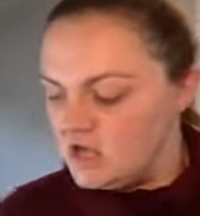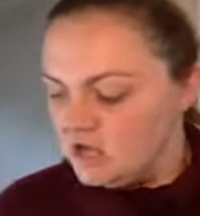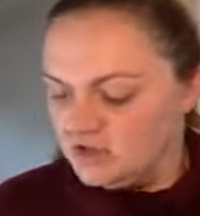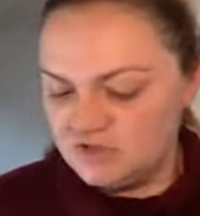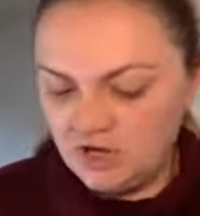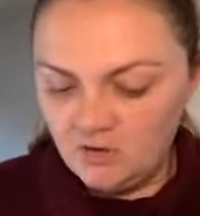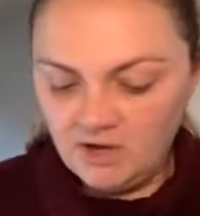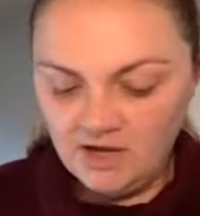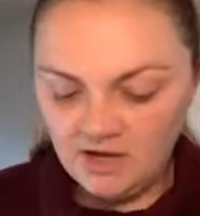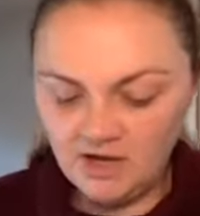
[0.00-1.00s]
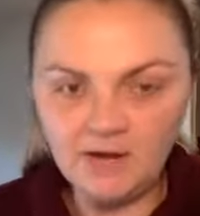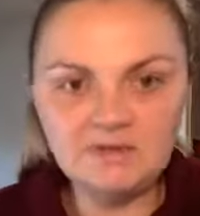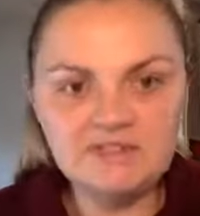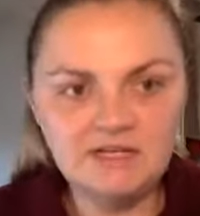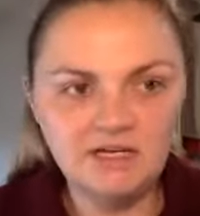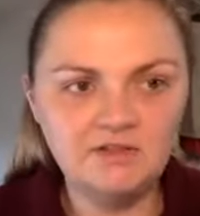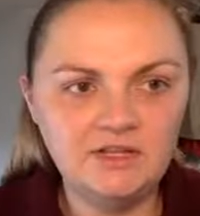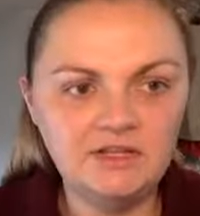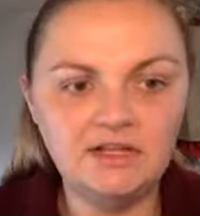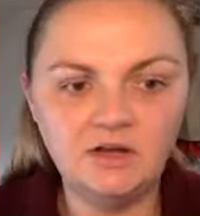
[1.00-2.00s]
So I was sitting here
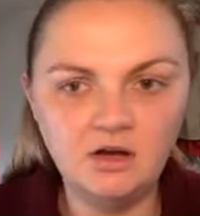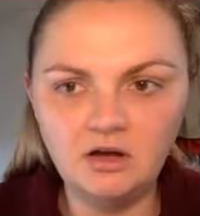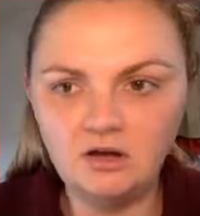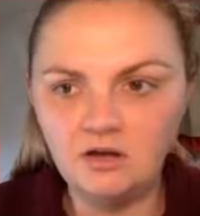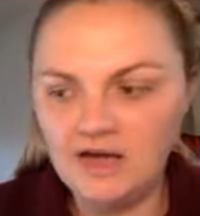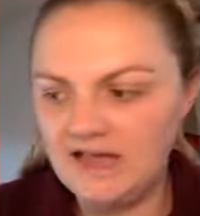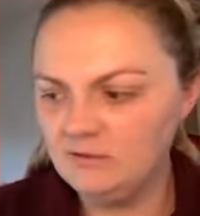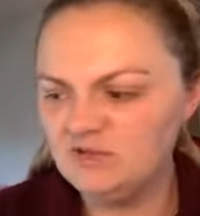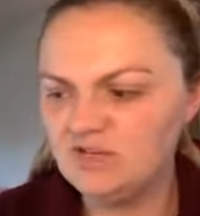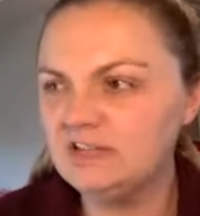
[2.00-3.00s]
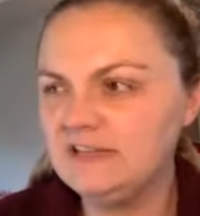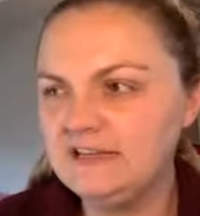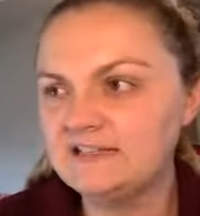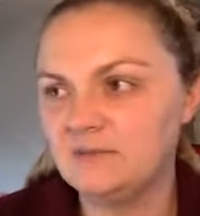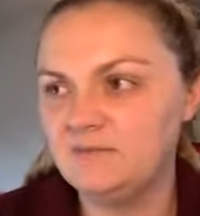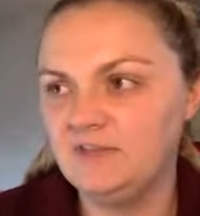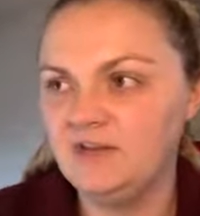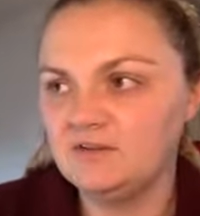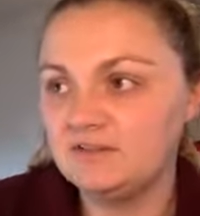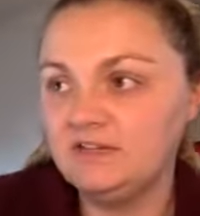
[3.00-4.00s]
thinking like, oh, I was cleaning
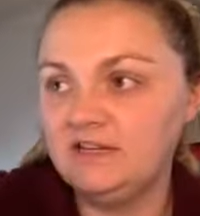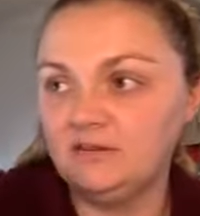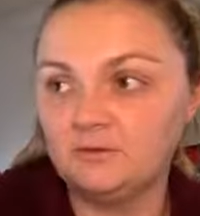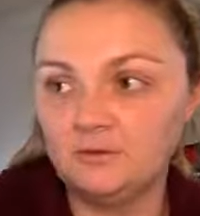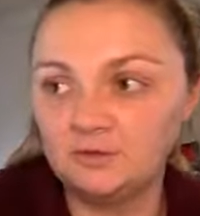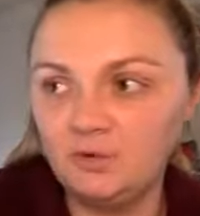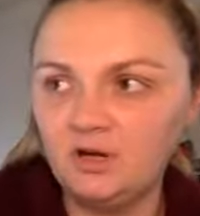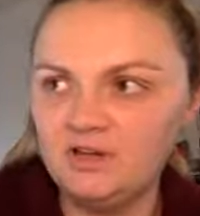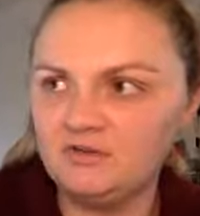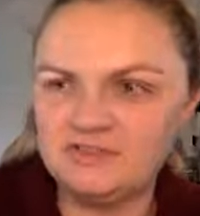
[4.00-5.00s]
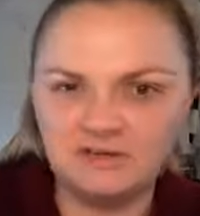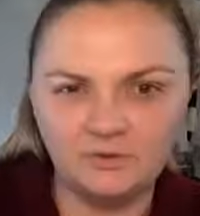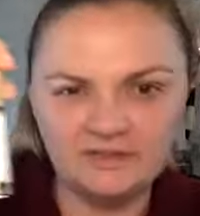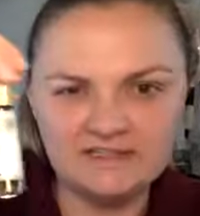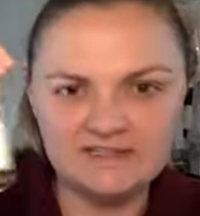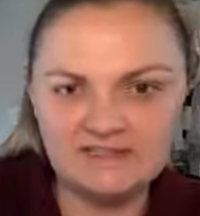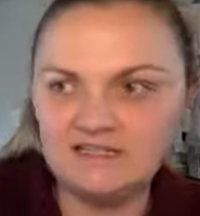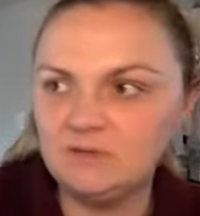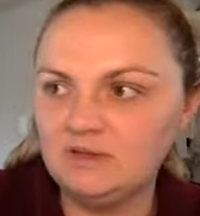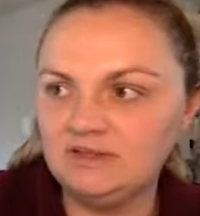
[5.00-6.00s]
something. I was cleaning a roller ball that was like really
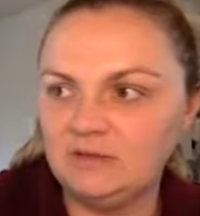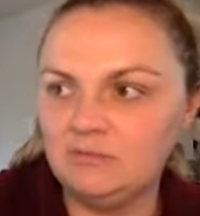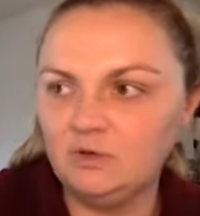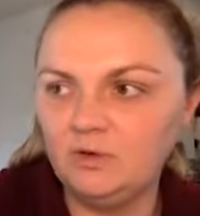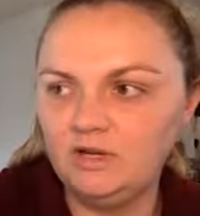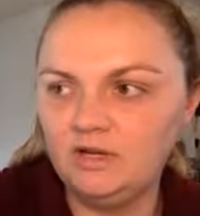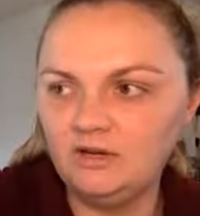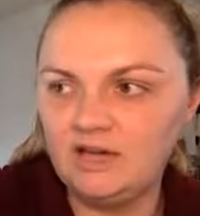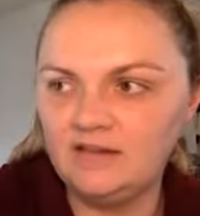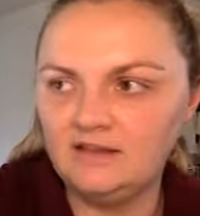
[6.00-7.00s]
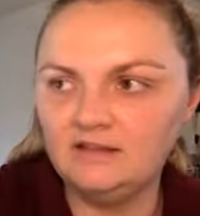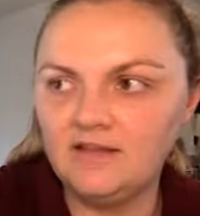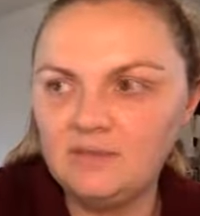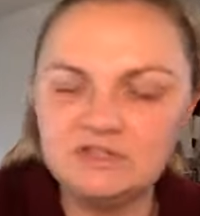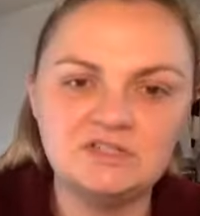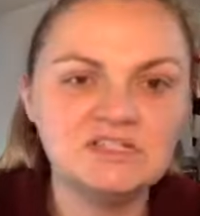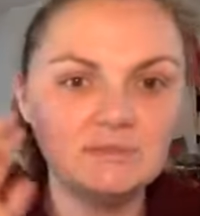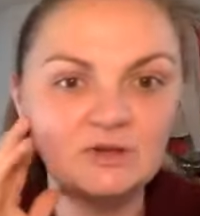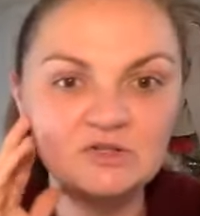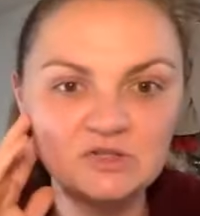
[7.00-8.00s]
sticky with lemon oil, and the lemon just
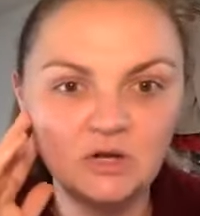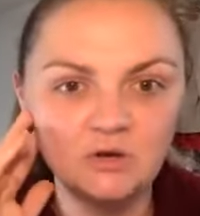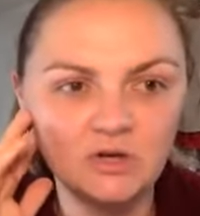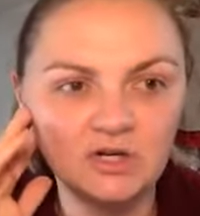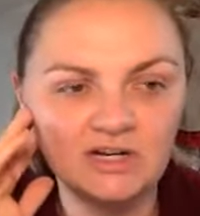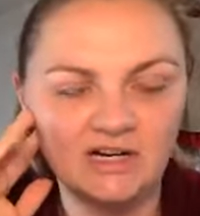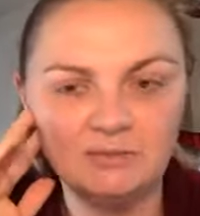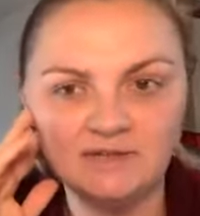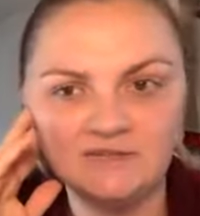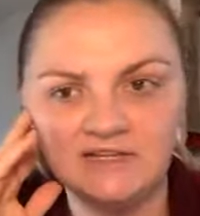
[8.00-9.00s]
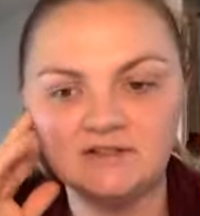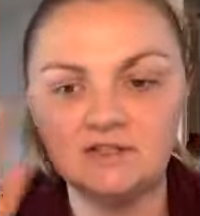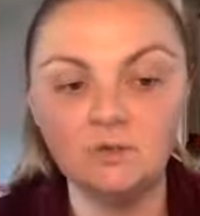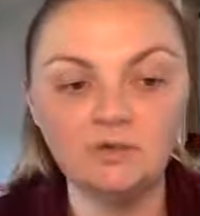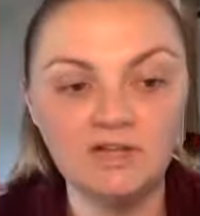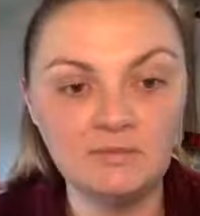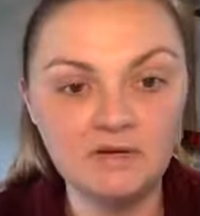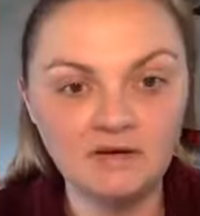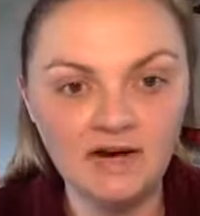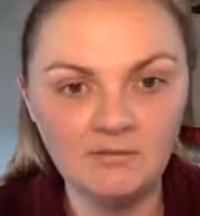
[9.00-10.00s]
smelled so good and uplifting. I was like, oh, let me
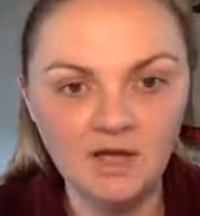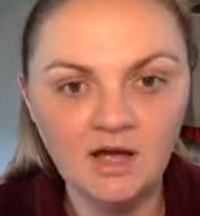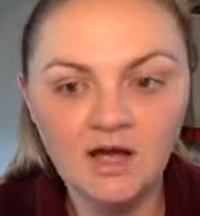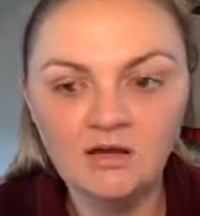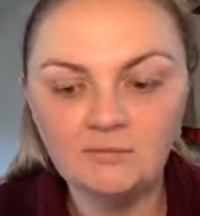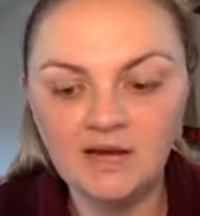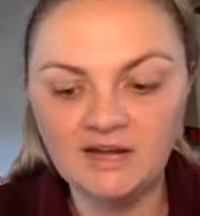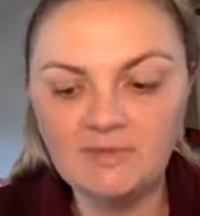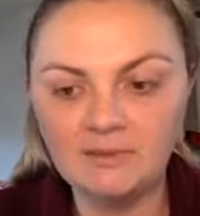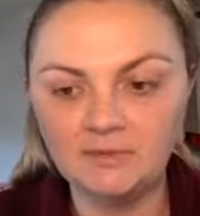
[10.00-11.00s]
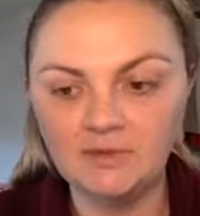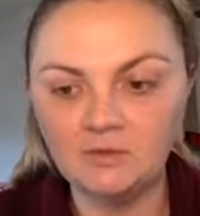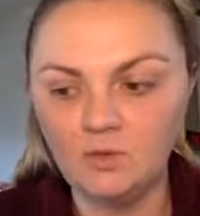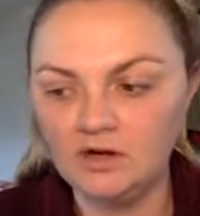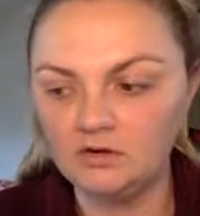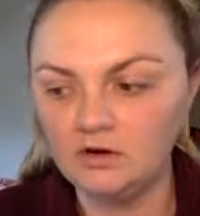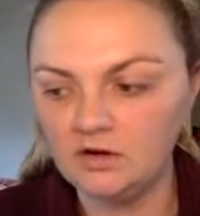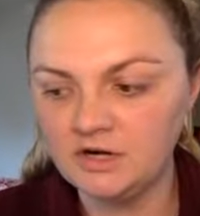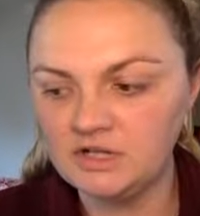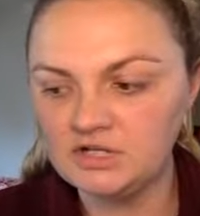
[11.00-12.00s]
grab my Peppermint and Wild
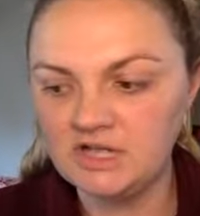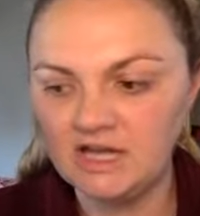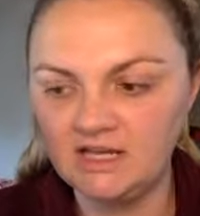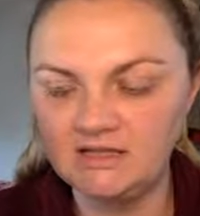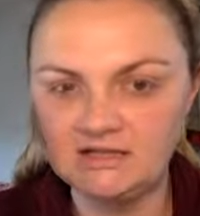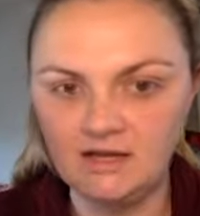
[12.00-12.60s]
Orange and